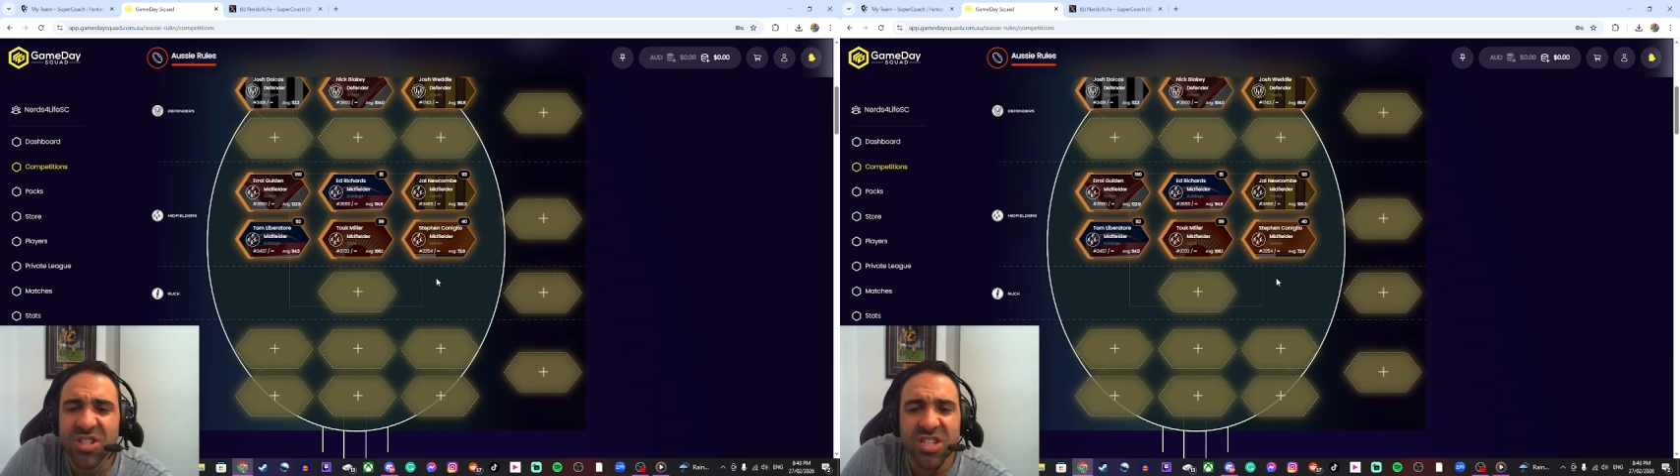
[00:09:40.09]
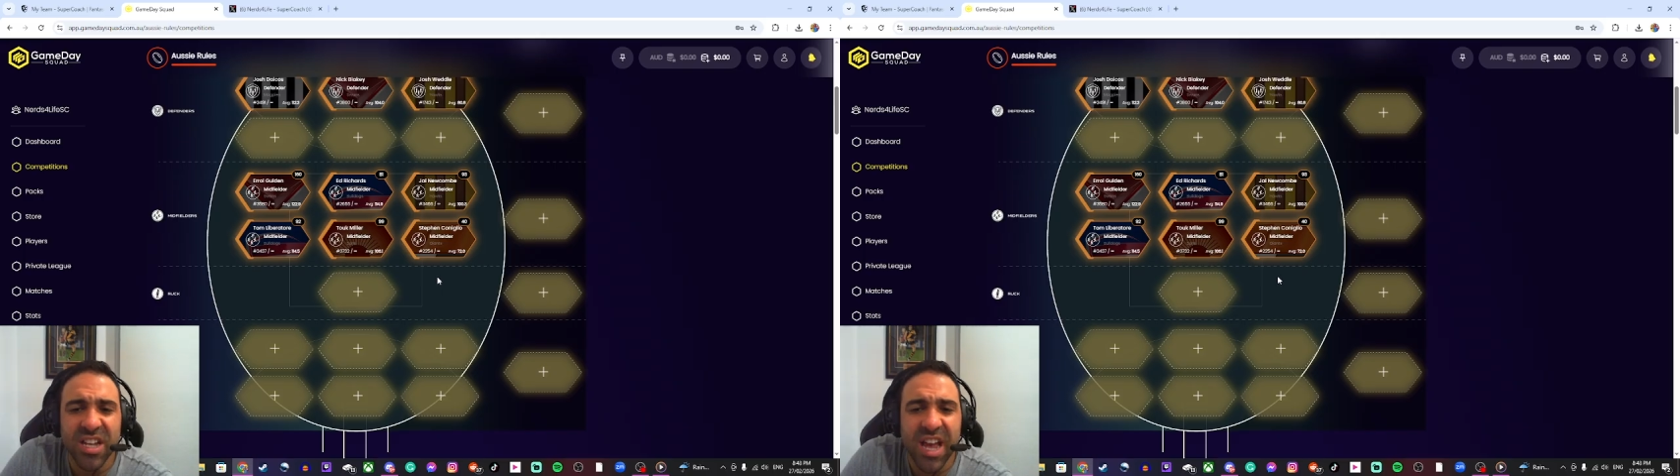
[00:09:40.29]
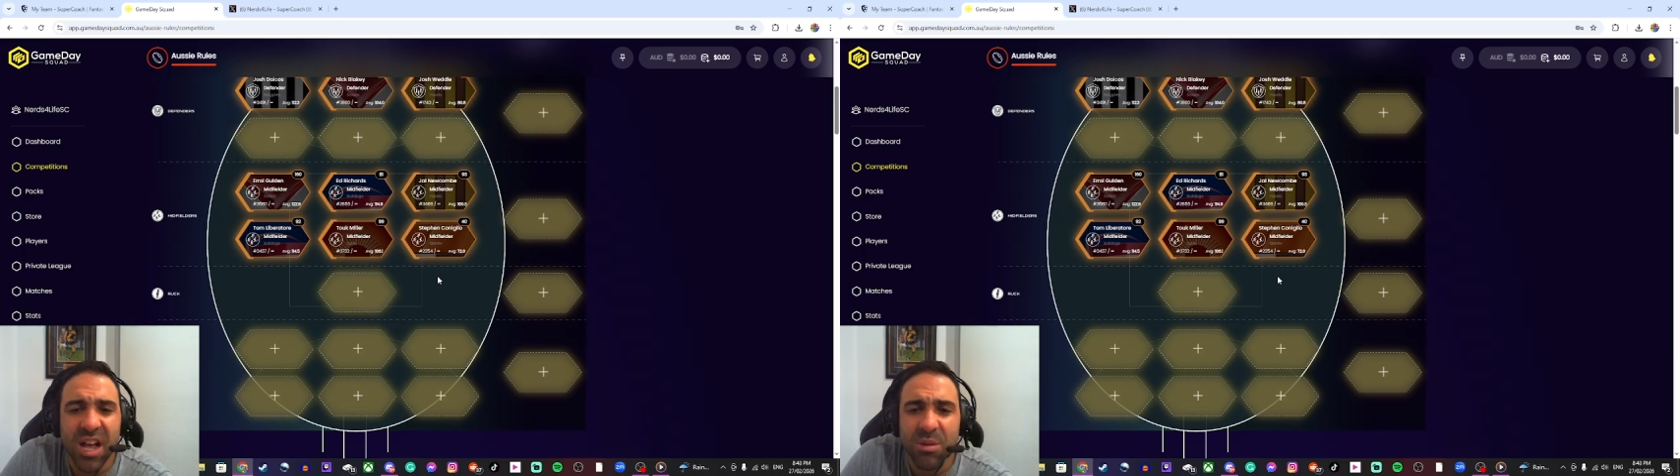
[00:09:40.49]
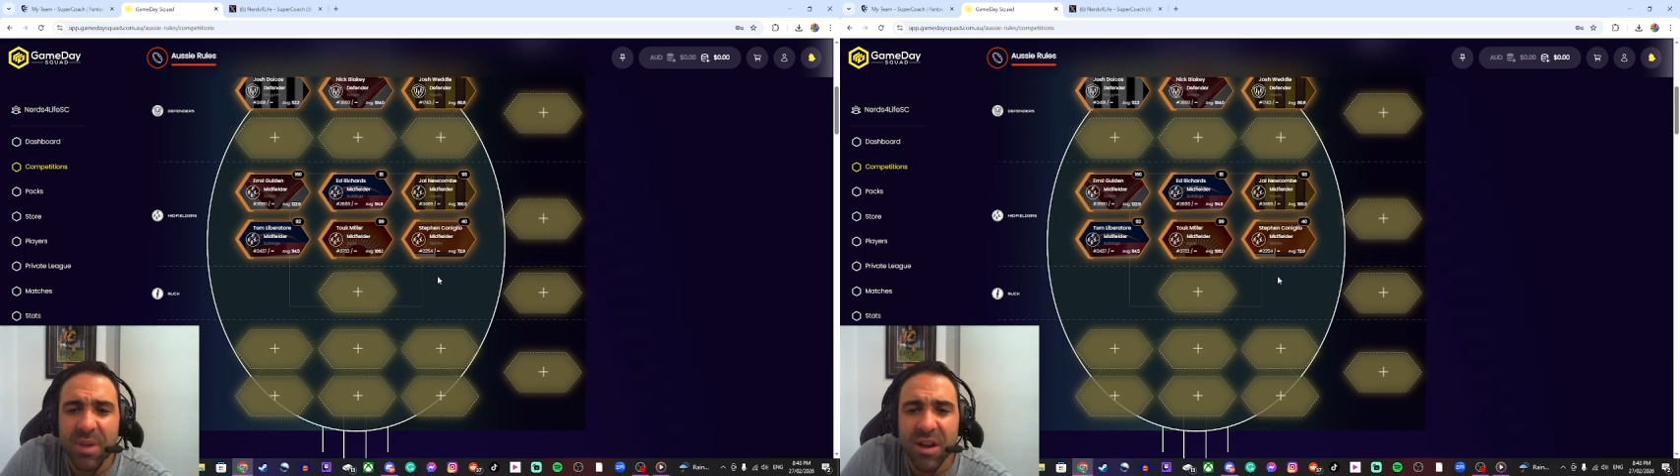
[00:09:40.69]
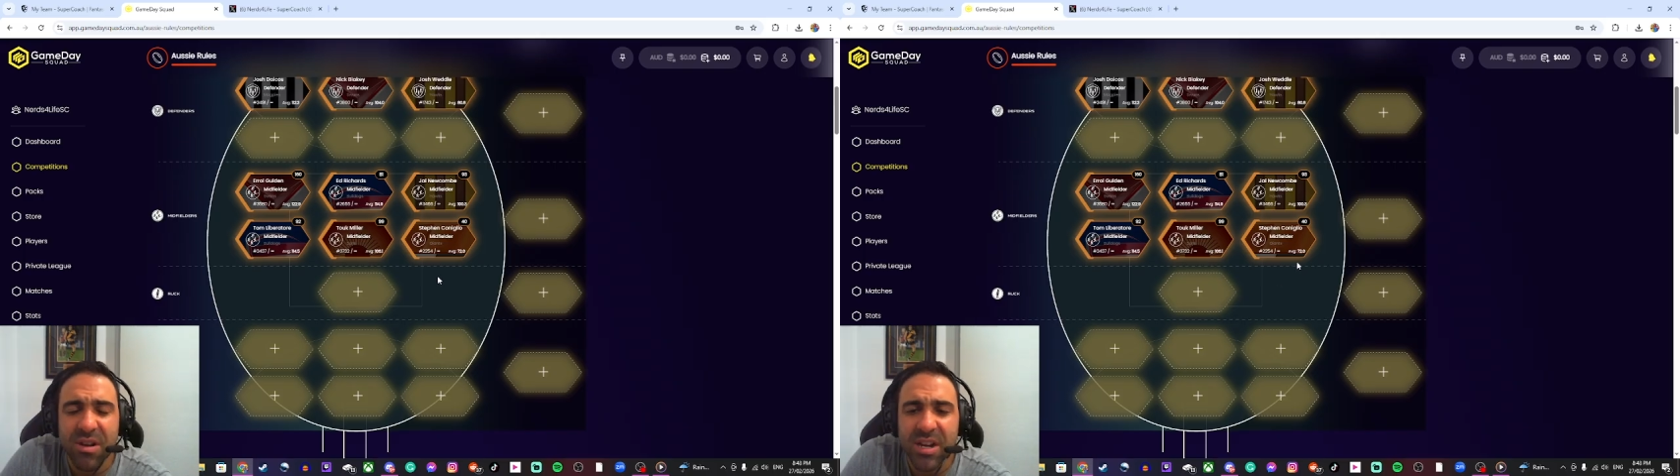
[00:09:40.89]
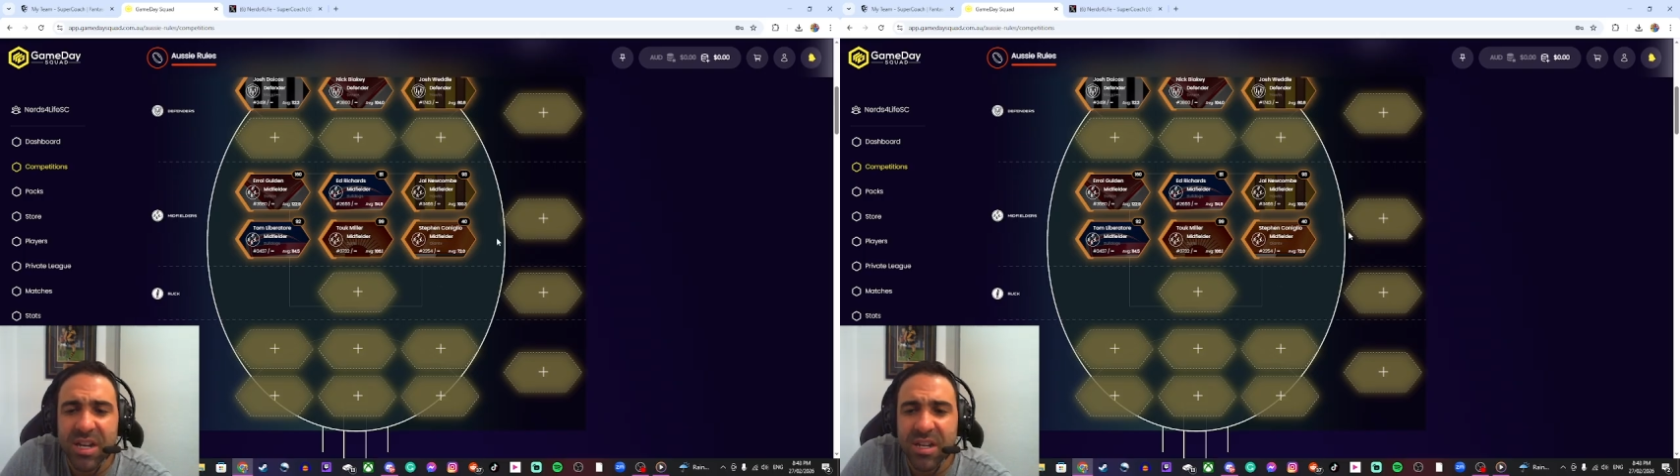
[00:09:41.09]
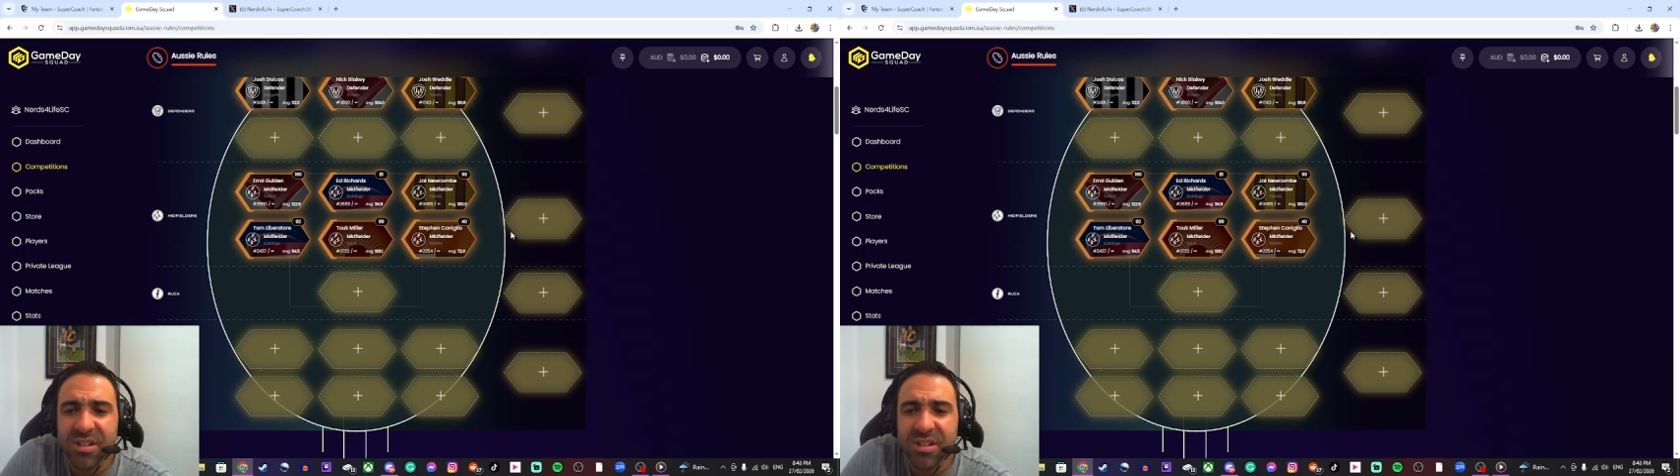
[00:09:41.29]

a Hail Mary here.